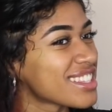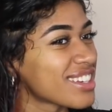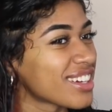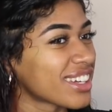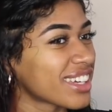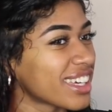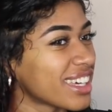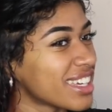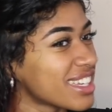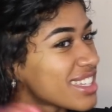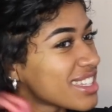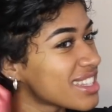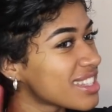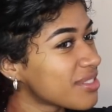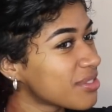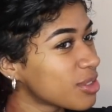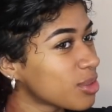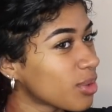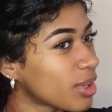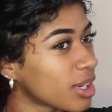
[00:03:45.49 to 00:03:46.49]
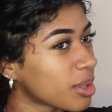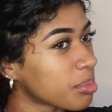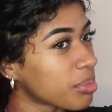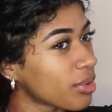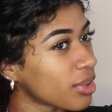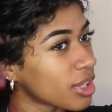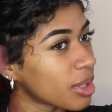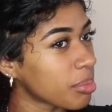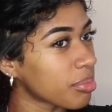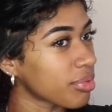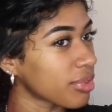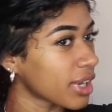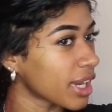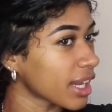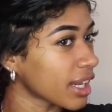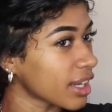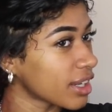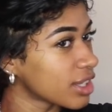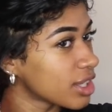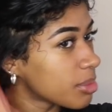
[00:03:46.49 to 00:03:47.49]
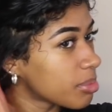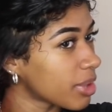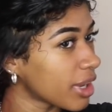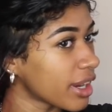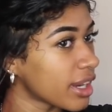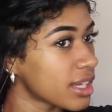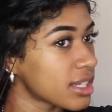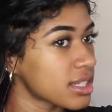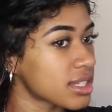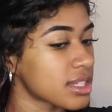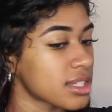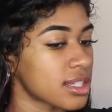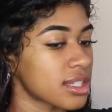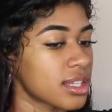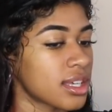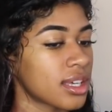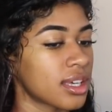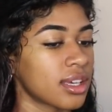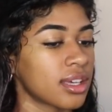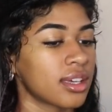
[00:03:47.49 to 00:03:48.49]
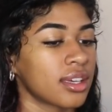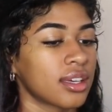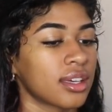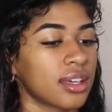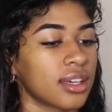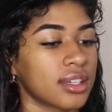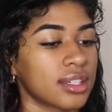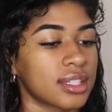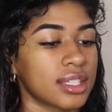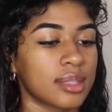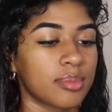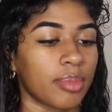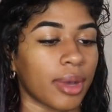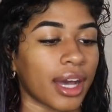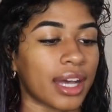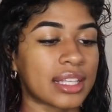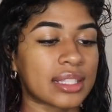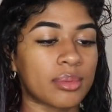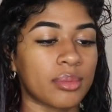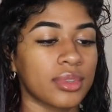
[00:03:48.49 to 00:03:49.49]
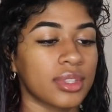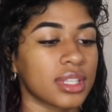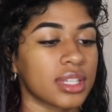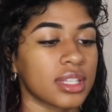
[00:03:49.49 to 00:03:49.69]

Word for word: so kids, if you want to pull a prank on your parents, just buy some of